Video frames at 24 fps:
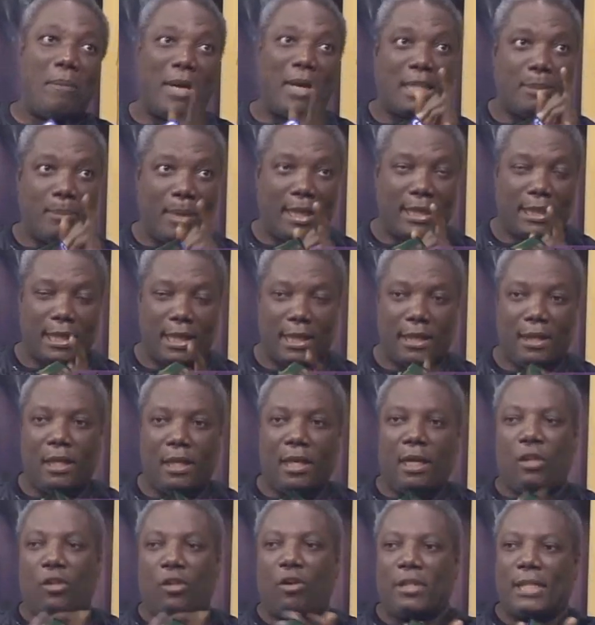Mathematically.
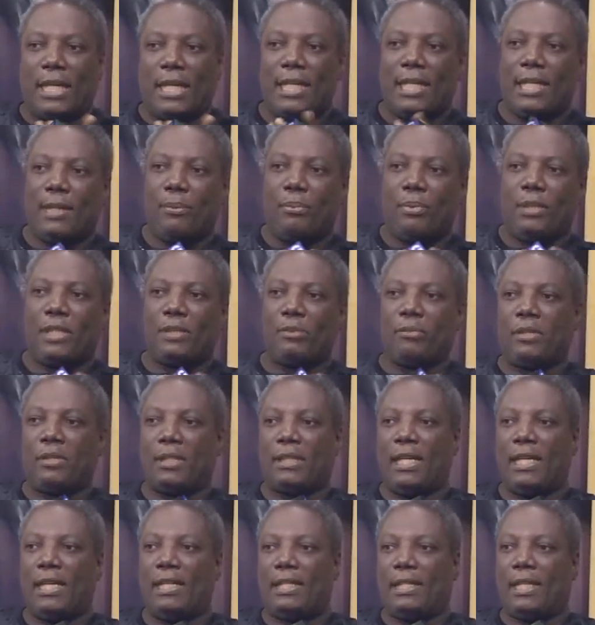The uncertainty principle
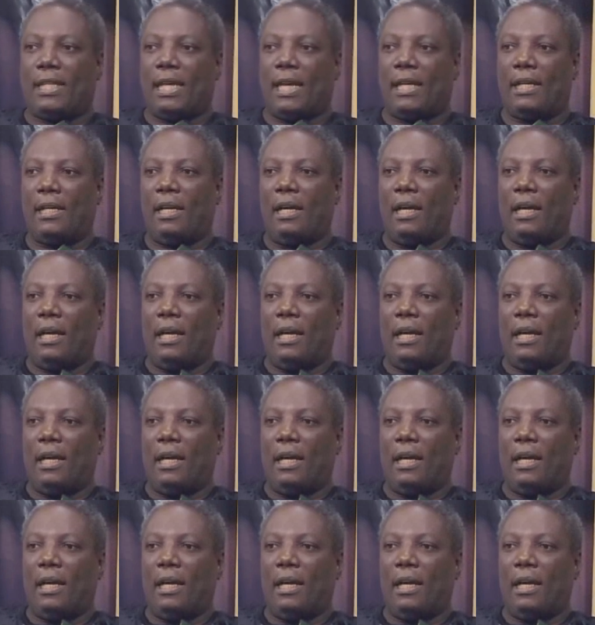states that